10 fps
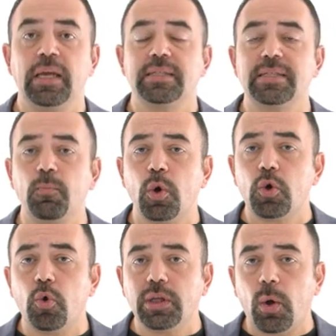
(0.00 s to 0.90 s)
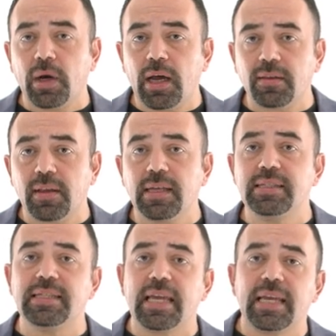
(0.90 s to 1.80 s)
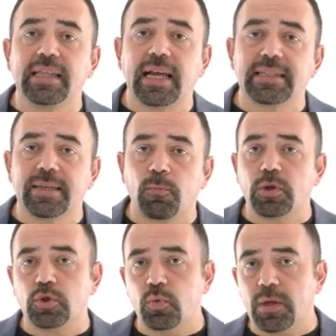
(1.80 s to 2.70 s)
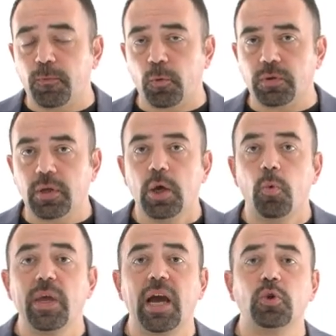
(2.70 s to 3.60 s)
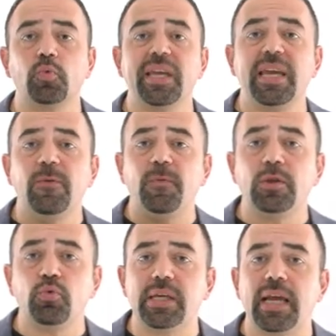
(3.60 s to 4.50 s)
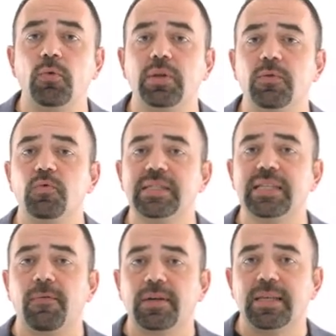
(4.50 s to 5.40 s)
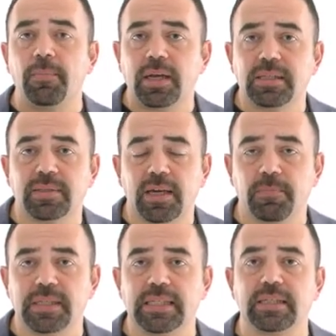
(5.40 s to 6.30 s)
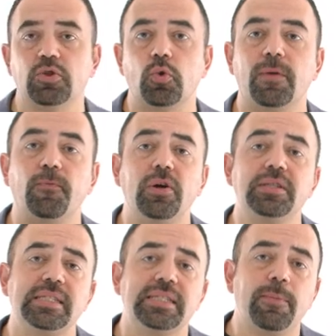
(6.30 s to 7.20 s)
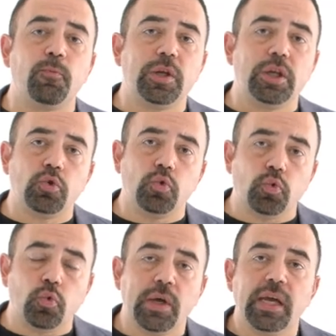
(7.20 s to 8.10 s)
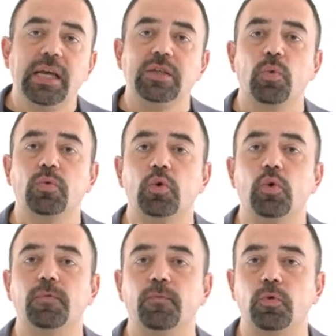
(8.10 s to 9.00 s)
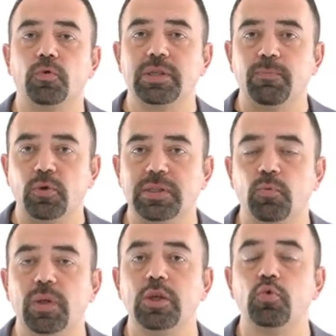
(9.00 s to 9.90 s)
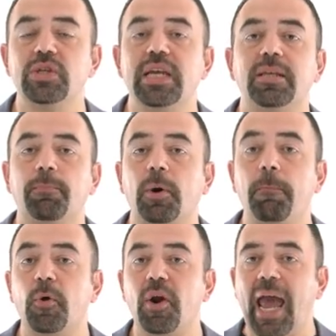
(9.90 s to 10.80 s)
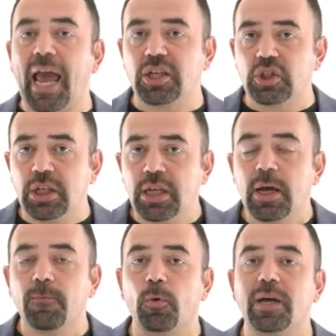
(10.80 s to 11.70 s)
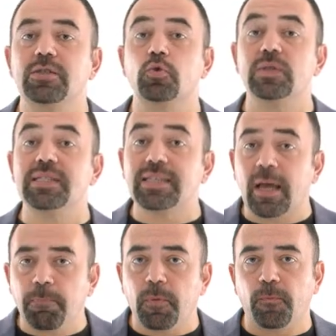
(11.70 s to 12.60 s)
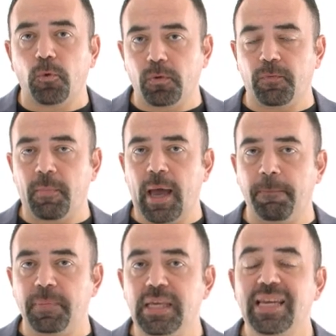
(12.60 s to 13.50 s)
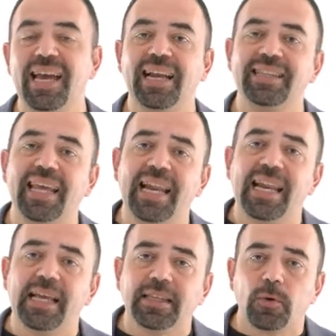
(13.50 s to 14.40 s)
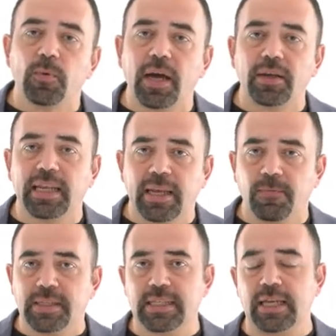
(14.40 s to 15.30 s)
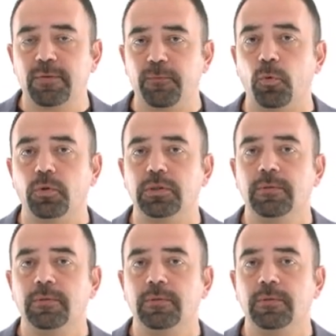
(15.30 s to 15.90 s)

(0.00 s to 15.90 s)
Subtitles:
Someone called our hotline saying that someone is doing fraud. We are doing inventory count and we discover some items are missing. So the first step we need to do is what we call fraud response. We need to take the proper action for us to stop fraud from happening. Then later we are going to investigate fraud.